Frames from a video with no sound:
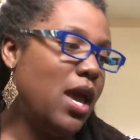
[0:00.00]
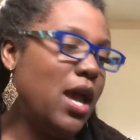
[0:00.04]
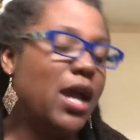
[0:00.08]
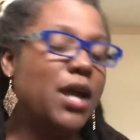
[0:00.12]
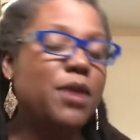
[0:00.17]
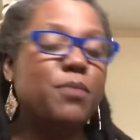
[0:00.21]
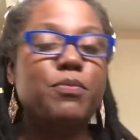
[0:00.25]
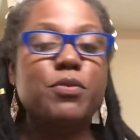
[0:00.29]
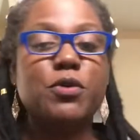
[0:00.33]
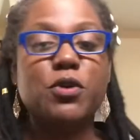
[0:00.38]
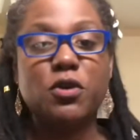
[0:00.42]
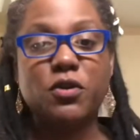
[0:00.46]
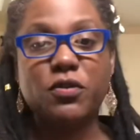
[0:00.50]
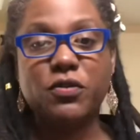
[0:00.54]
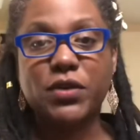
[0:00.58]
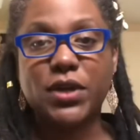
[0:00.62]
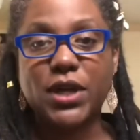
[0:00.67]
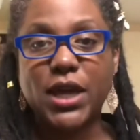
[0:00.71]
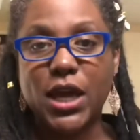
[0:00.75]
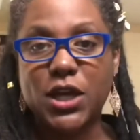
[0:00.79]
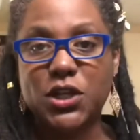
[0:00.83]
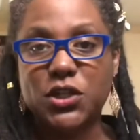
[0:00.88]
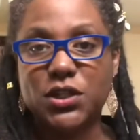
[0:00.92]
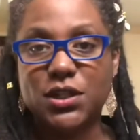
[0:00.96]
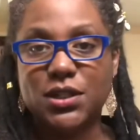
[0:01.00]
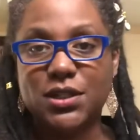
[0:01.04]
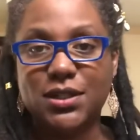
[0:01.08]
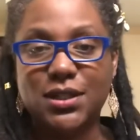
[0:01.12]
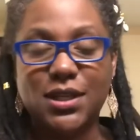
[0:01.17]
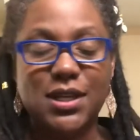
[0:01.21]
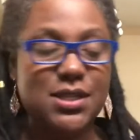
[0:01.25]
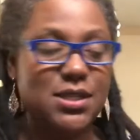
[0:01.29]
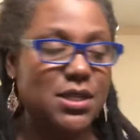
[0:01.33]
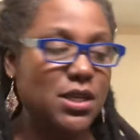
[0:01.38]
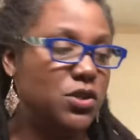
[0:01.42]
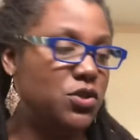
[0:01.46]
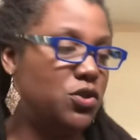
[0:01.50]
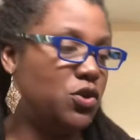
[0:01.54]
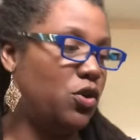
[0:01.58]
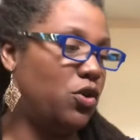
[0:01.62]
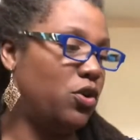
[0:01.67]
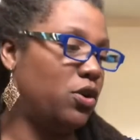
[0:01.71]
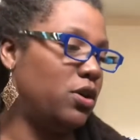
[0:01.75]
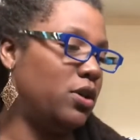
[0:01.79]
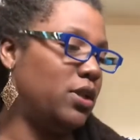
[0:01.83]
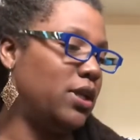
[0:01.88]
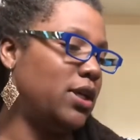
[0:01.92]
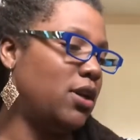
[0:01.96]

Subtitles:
and Purification Essential Oil.